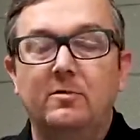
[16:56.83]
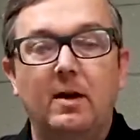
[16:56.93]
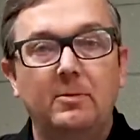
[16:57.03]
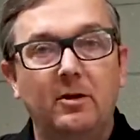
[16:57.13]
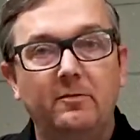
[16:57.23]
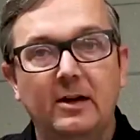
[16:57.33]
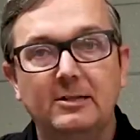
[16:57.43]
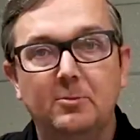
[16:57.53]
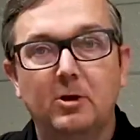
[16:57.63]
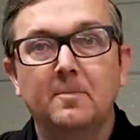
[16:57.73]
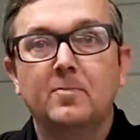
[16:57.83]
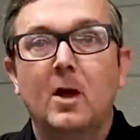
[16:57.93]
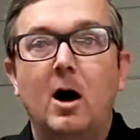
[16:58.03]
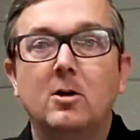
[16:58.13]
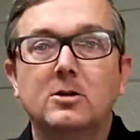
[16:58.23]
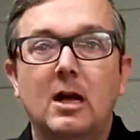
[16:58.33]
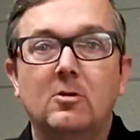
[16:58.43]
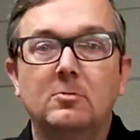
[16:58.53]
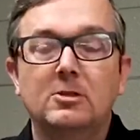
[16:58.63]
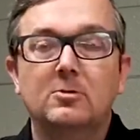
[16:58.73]
You find me on Facebook, Auto
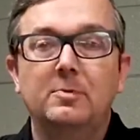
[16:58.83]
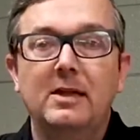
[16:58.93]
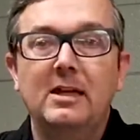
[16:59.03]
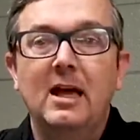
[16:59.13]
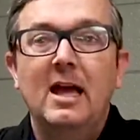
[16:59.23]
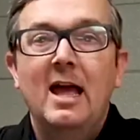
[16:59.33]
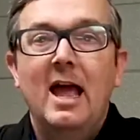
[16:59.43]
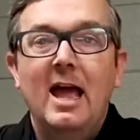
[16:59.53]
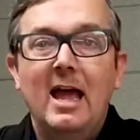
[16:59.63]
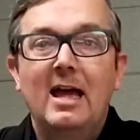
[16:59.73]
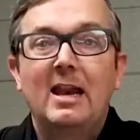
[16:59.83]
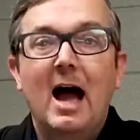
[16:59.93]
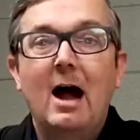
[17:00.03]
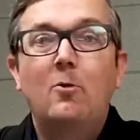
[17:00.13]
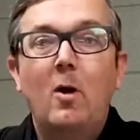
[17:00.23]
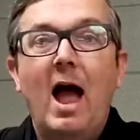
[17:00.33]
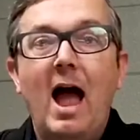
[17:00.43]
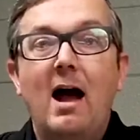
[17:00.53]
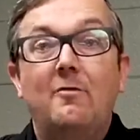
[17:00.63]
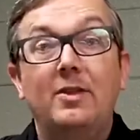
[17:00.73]
Scholar Mr. B, and I will
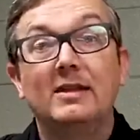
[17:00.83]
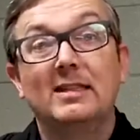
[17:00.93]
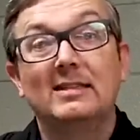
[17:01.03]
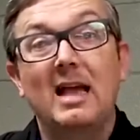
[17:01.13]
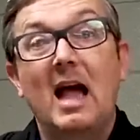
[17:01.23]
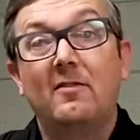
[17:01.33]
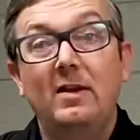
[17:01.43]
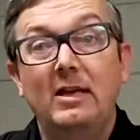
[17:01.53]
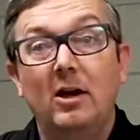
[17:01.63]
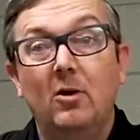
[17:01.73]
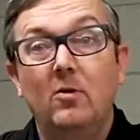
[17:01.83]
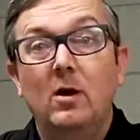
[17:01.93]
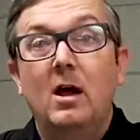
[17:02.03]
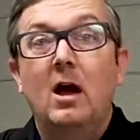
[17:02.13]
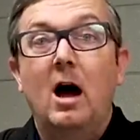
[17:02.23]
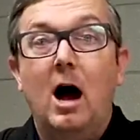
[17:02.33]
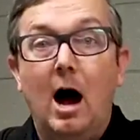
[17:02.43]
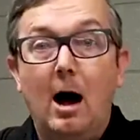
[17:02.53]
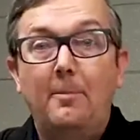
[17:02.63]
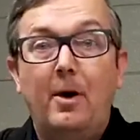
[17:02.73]
have this exact video
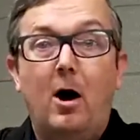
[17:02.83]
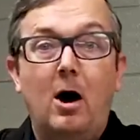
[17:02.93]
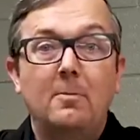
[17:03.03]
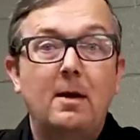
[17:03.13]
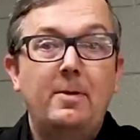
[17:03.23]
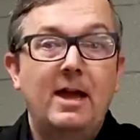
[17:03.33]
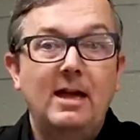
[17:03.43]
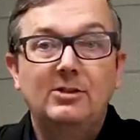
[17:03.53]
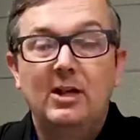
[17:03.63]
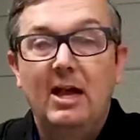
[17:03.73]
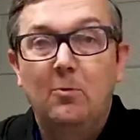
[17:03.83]
up on my page.